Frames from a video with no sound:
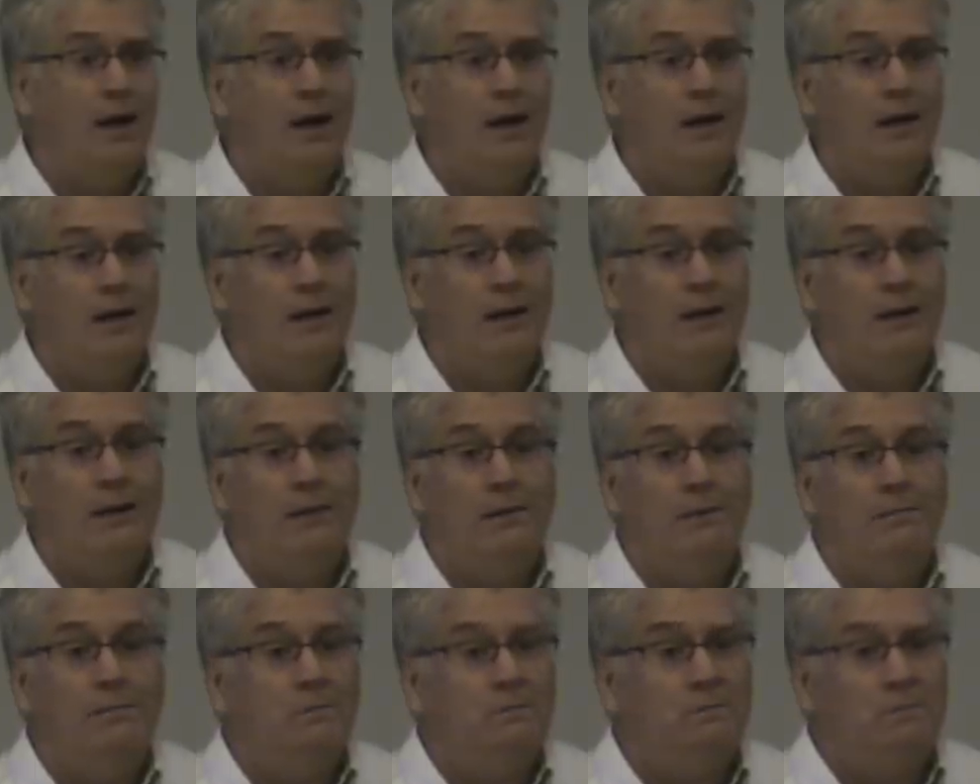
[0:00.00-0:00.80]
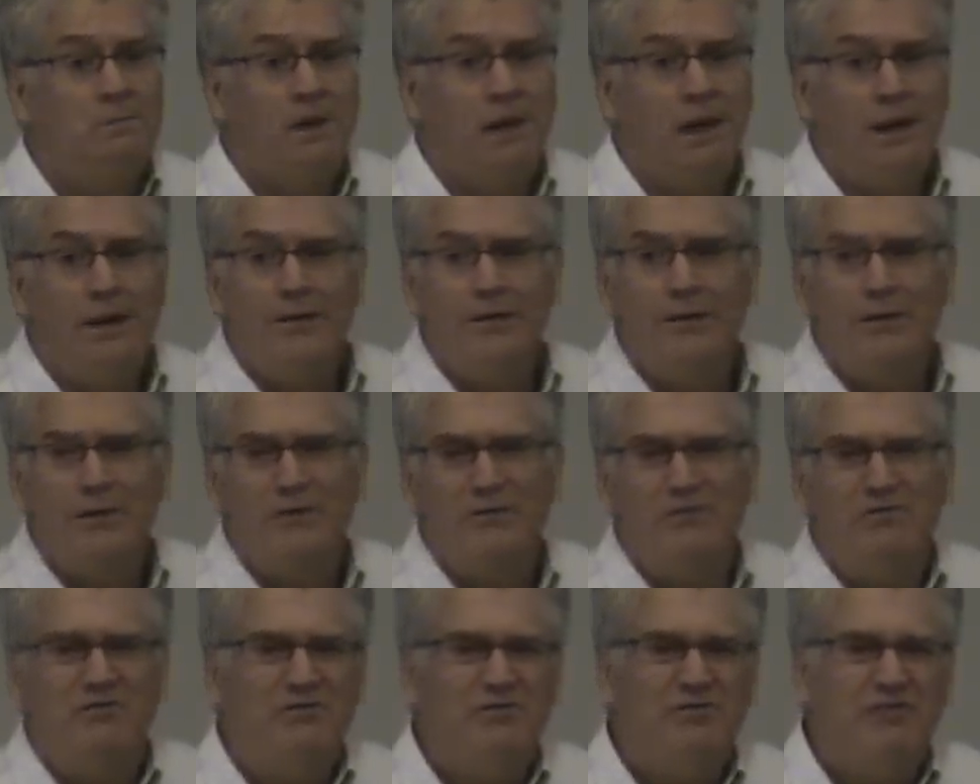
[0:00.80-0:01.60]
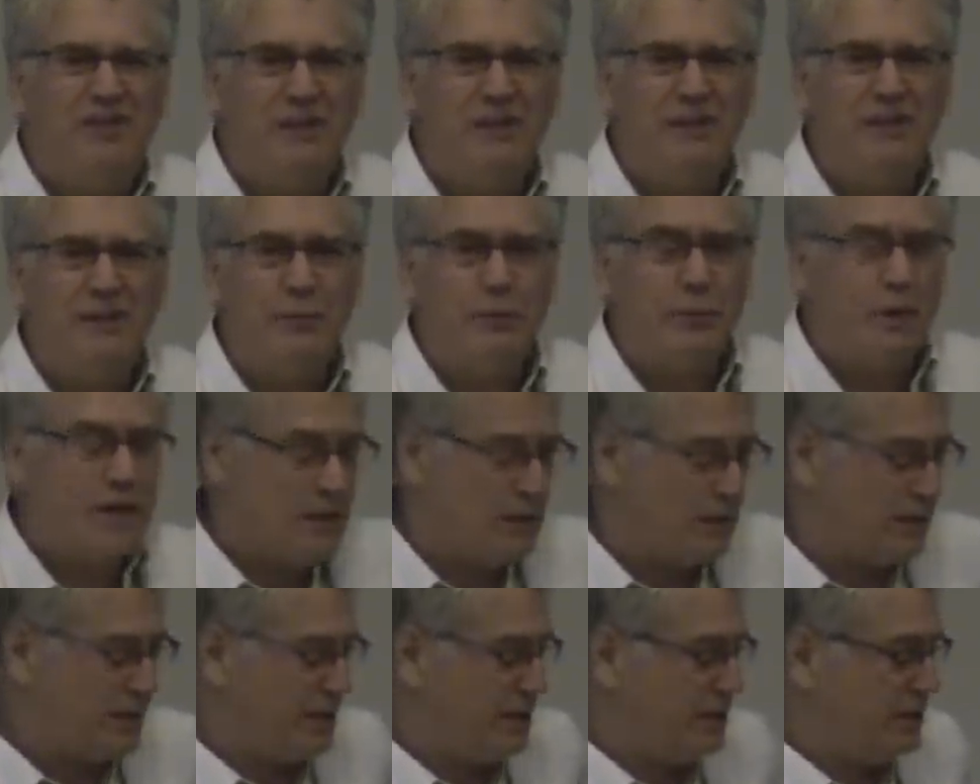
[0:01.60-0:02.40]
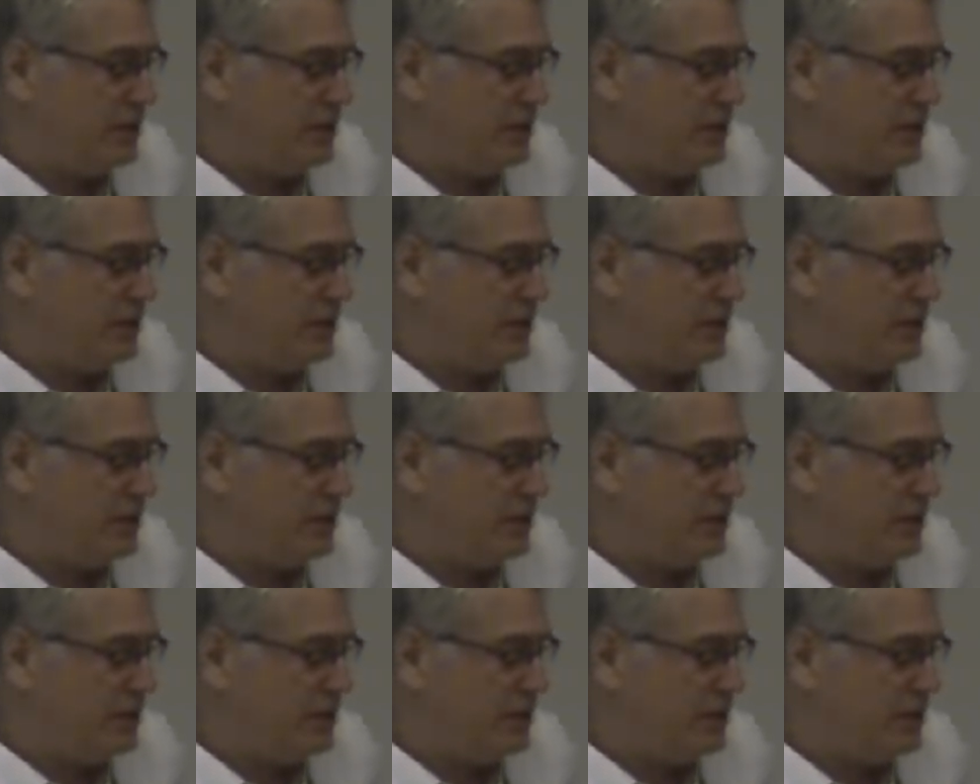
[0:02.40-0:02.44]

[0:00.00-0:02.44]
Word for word: uh, other fairly rare